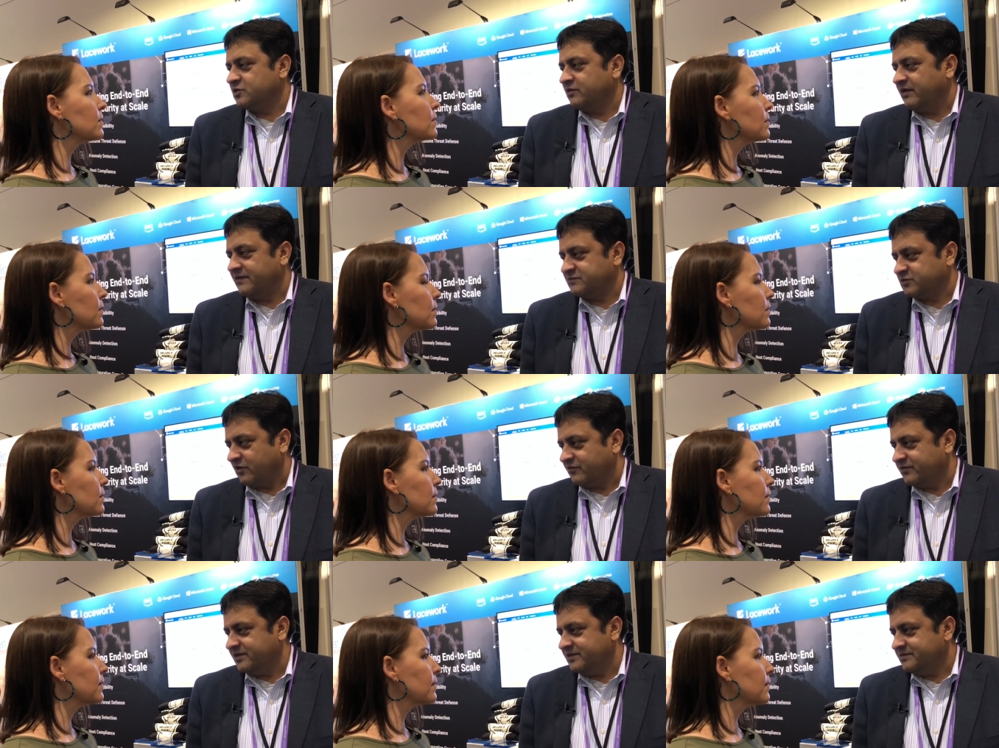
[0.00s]
Speaker 1: to develop
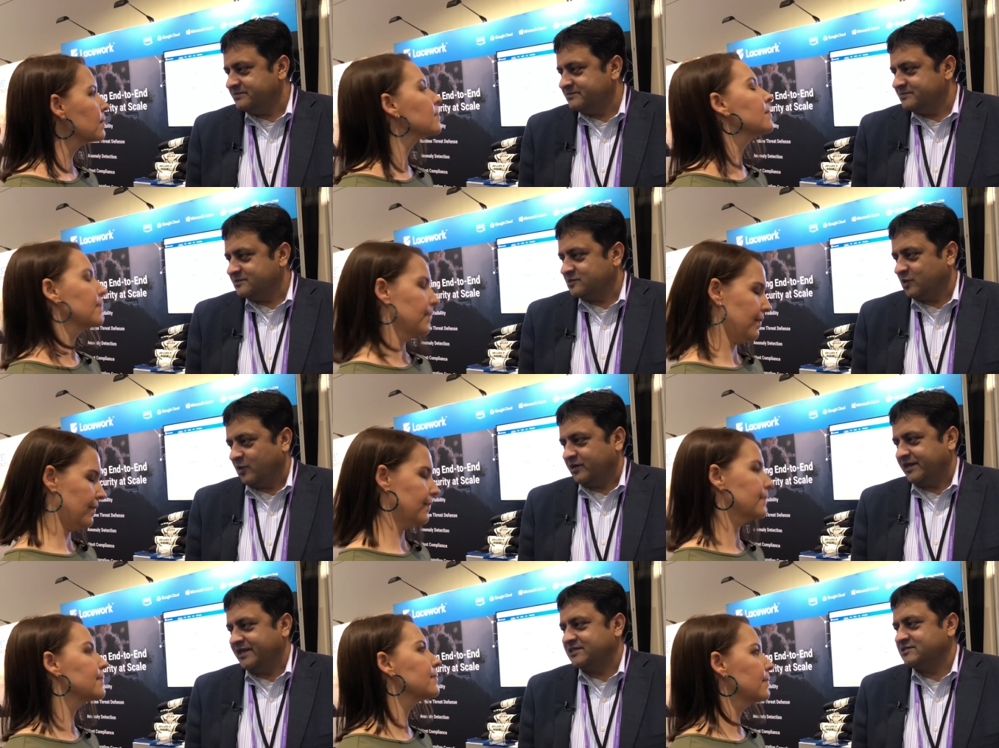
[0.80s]
software.
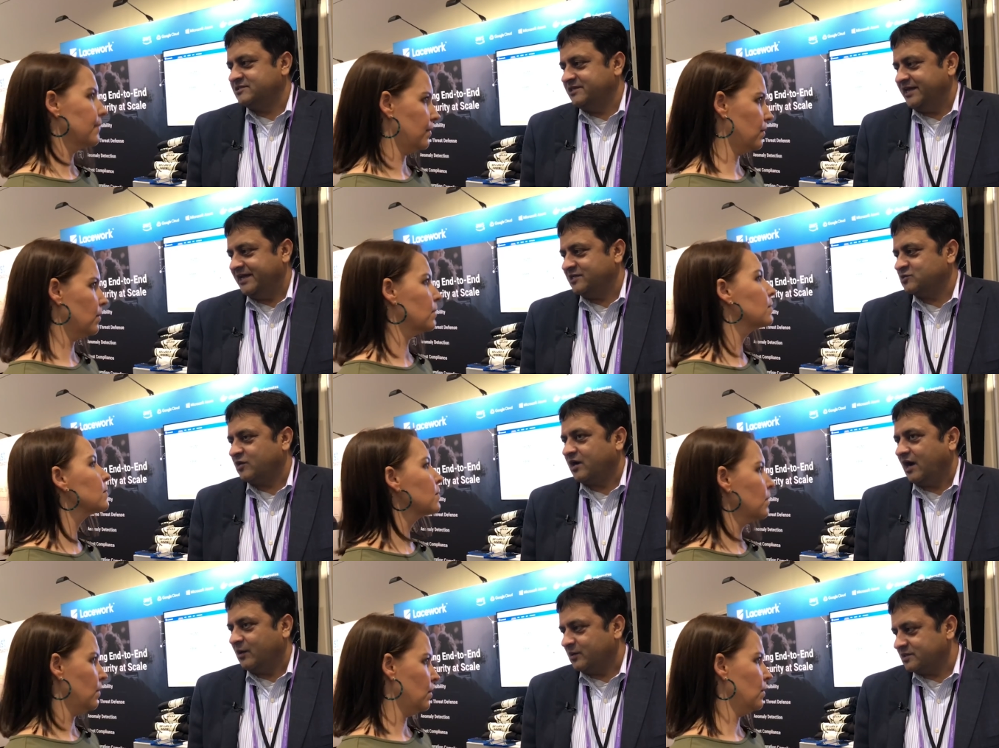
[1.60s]
Now it takes days
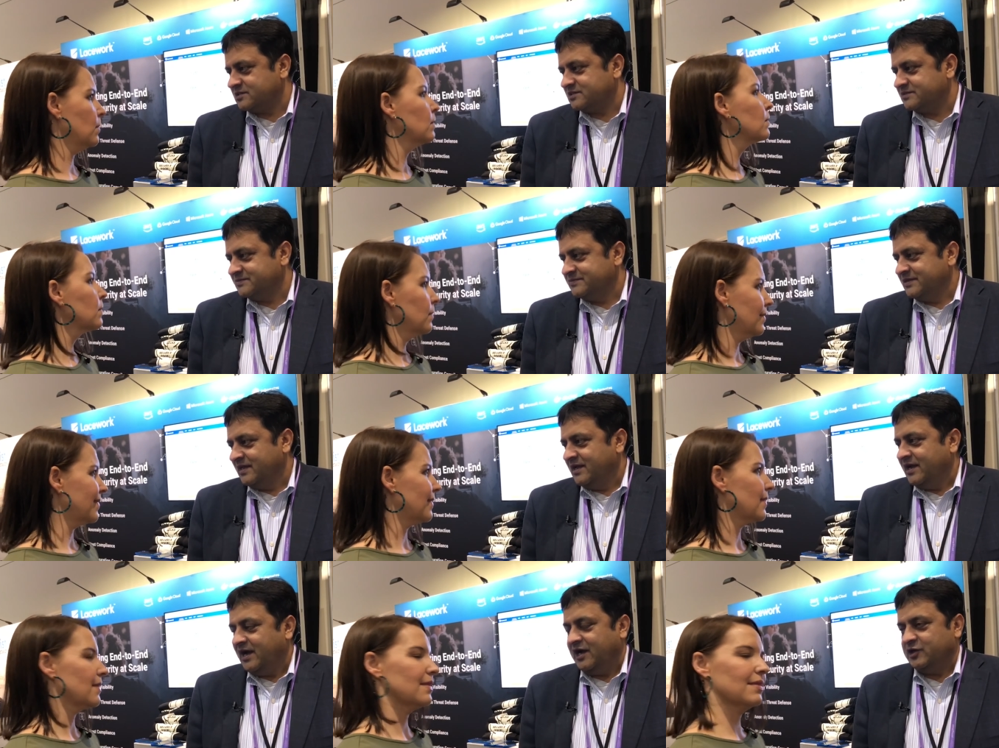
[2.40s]
or hours,
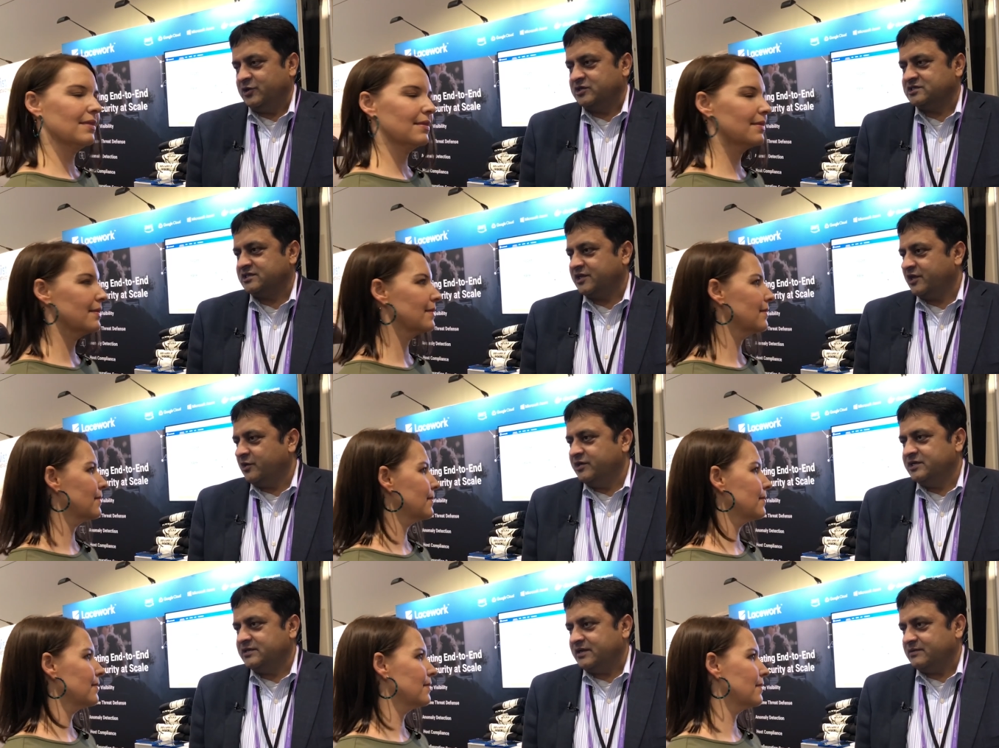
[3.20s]
and your
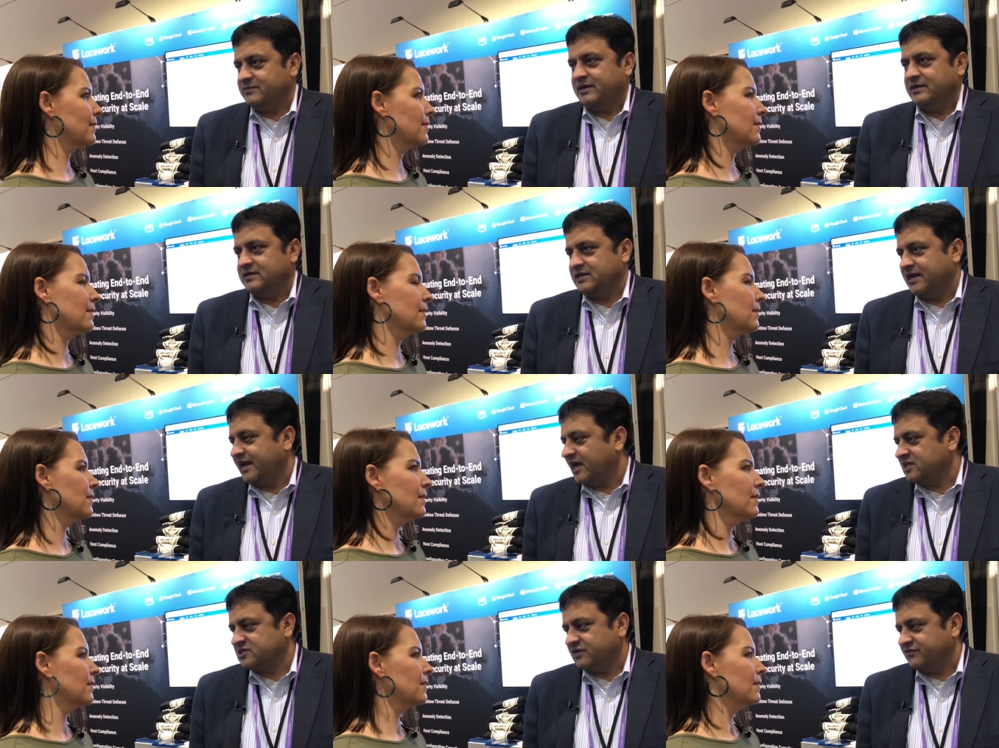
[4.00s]
security
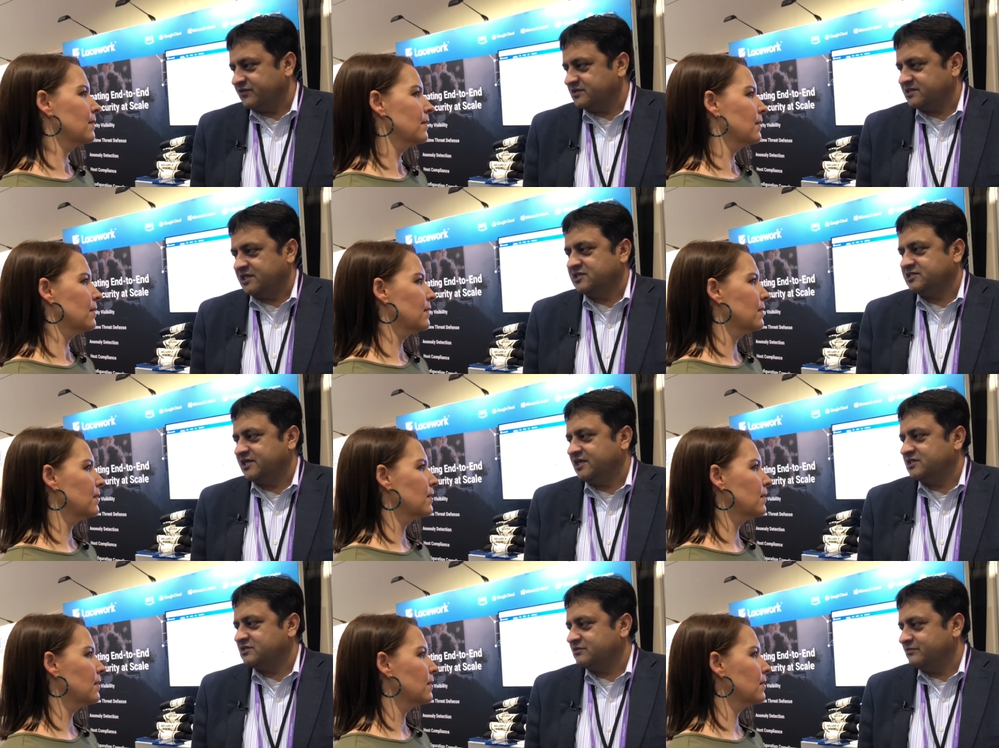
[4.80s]
attack surface can
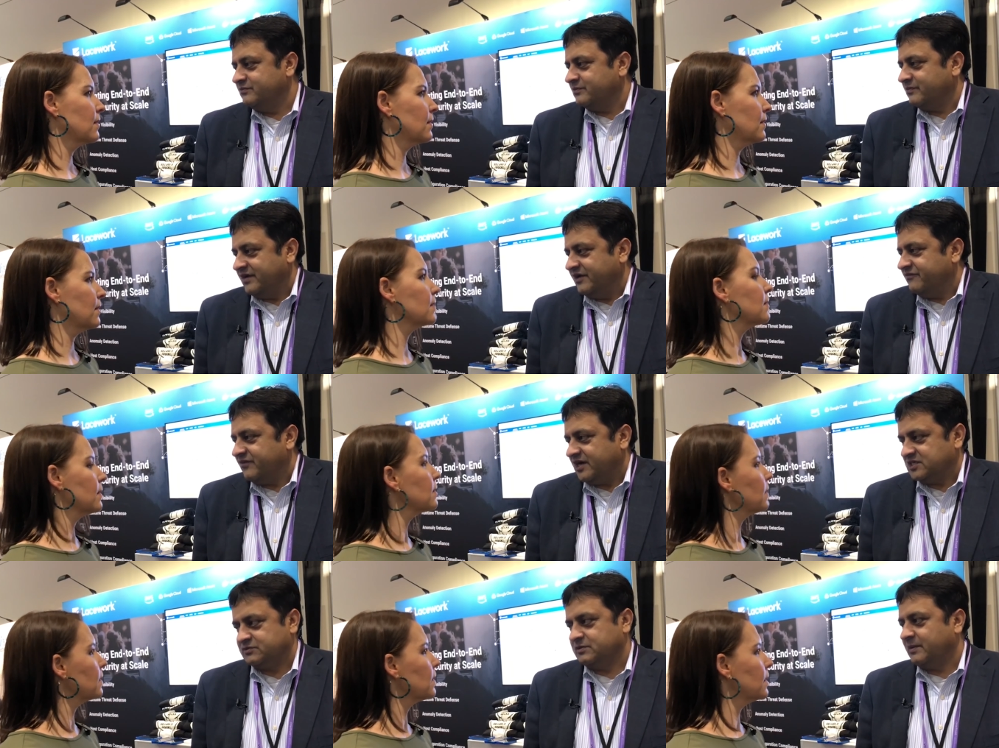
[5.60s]
change very
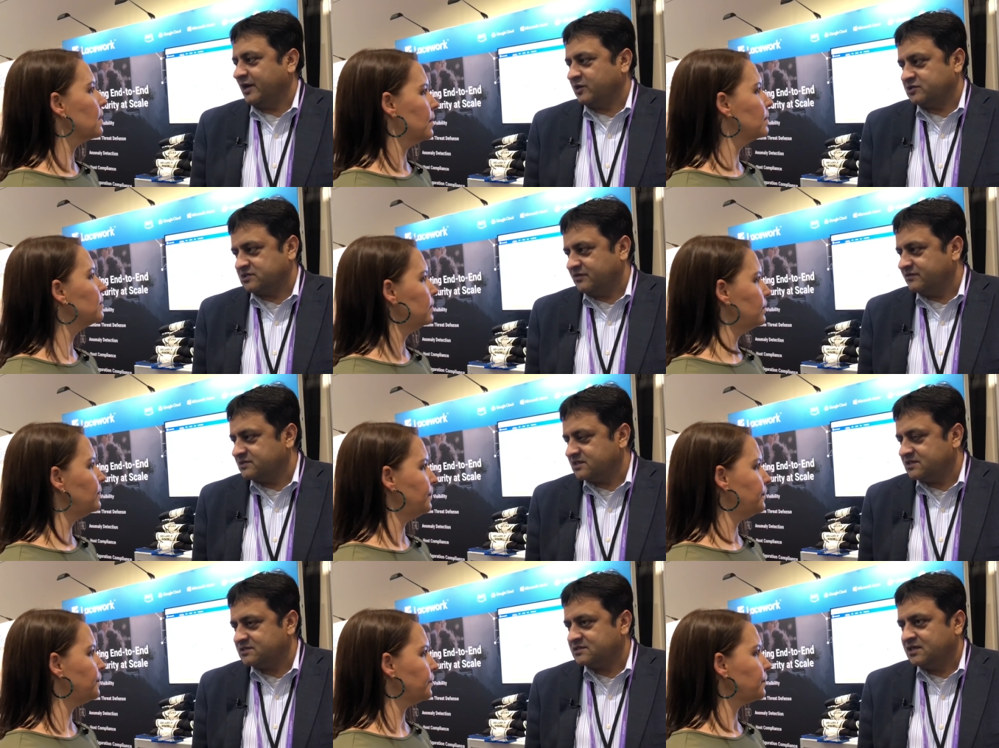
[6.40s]
fast with
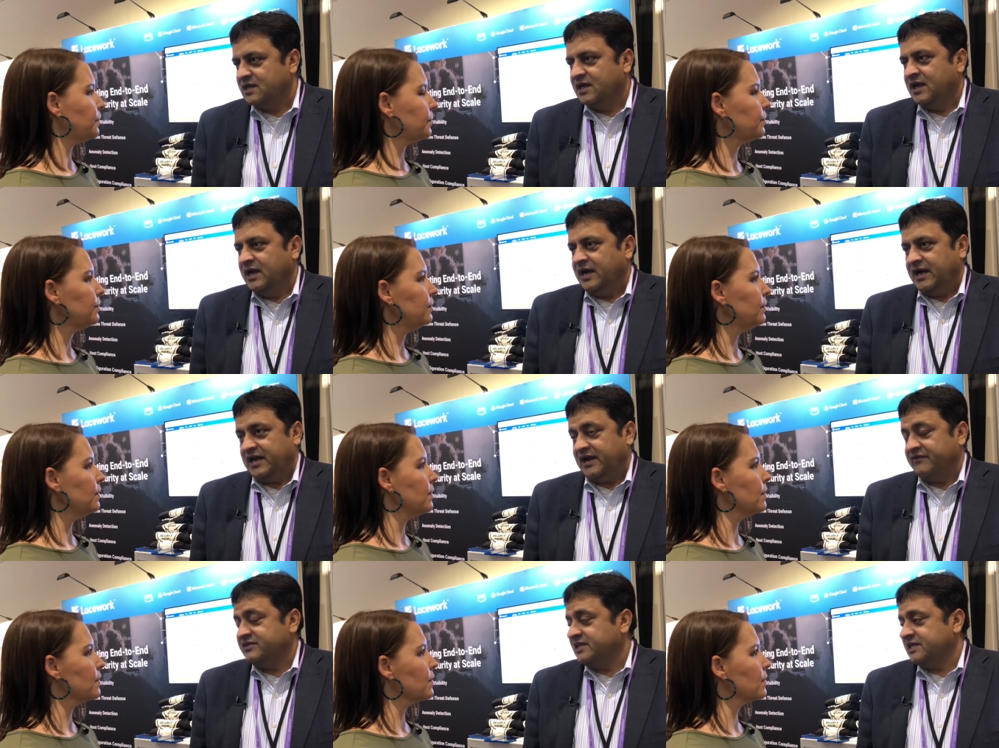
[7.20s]
microservices,
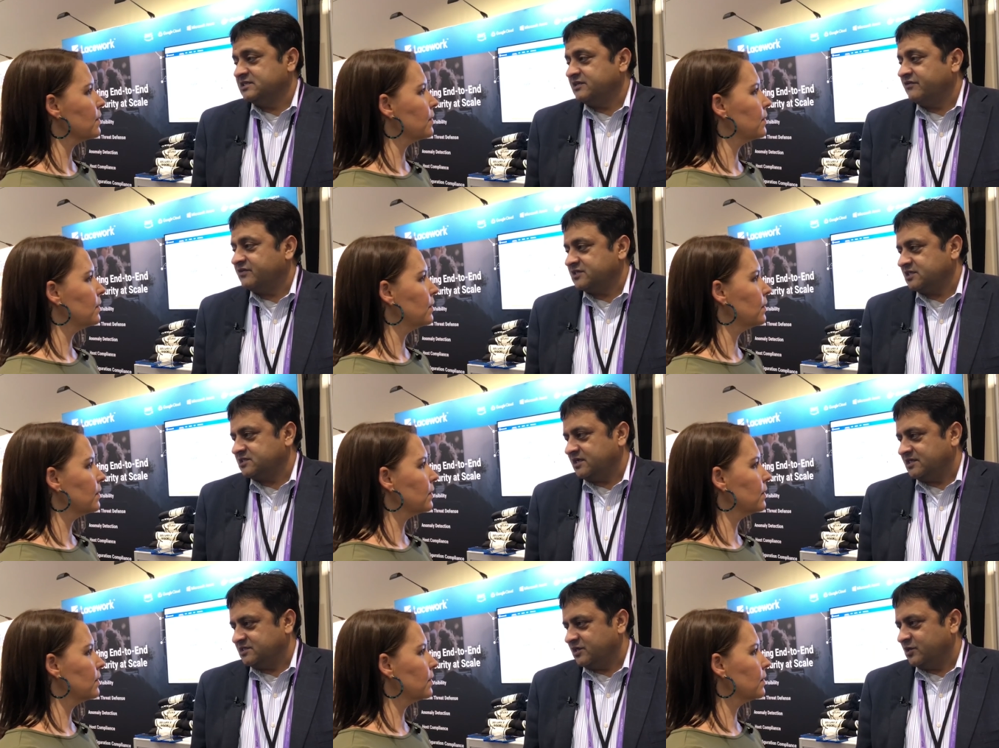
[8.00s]
and everything is
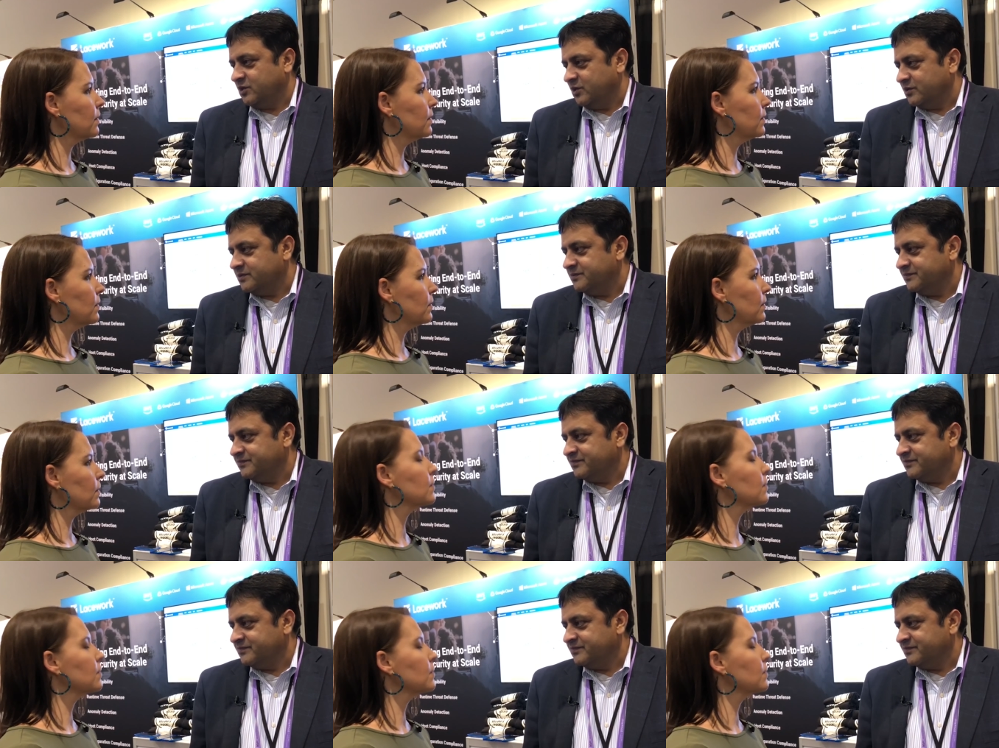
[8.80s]
infrastructure as a code.